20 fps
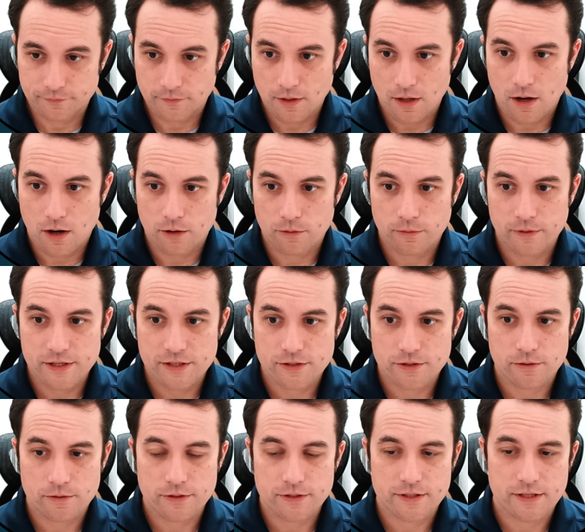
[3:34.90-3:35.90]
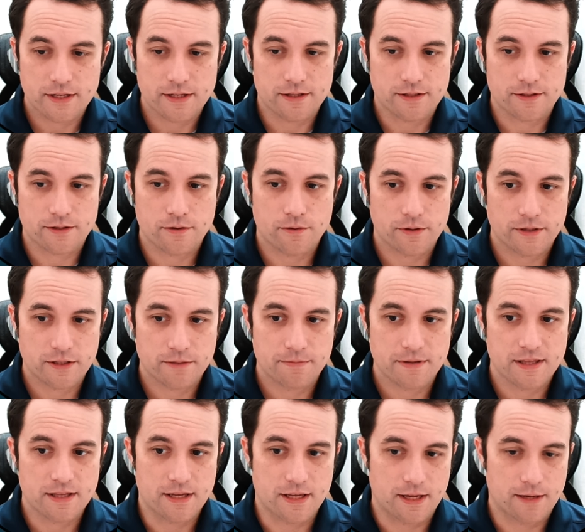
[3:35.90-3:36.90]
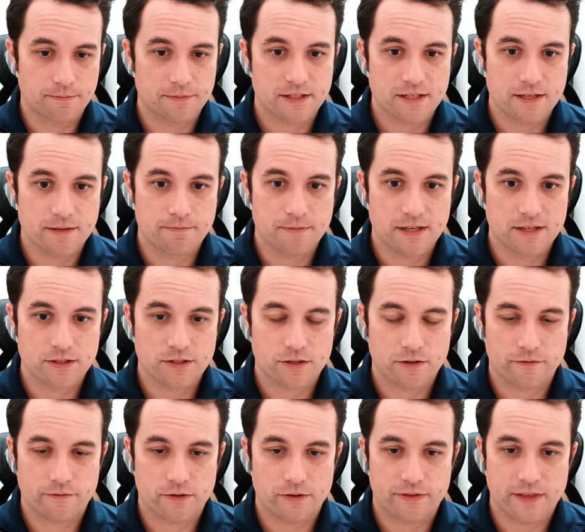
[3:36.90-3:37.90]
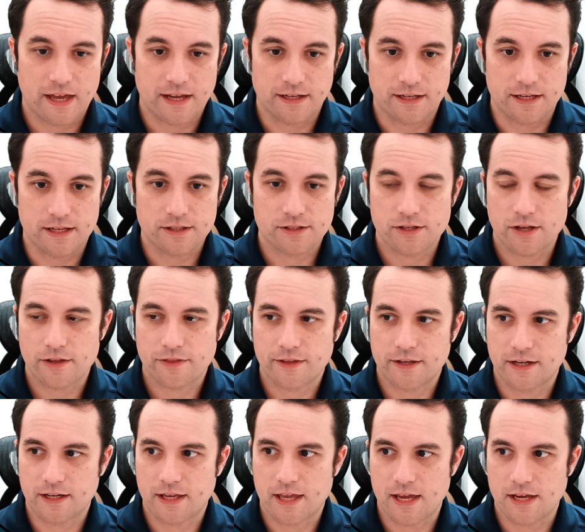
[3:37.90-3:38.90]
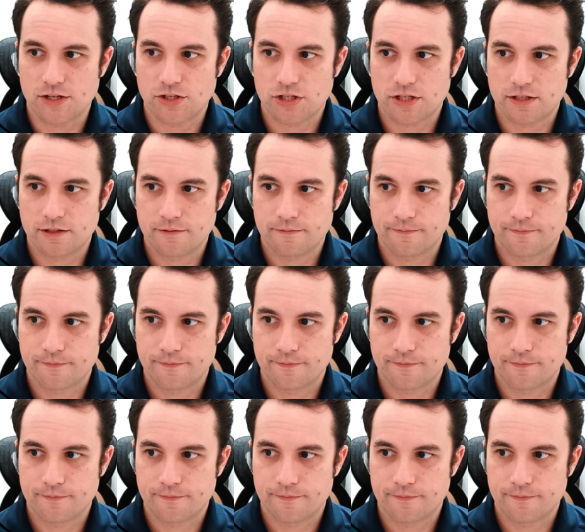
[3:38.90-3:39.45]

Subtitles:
Our resource is going to be the MCP server that needs authentication.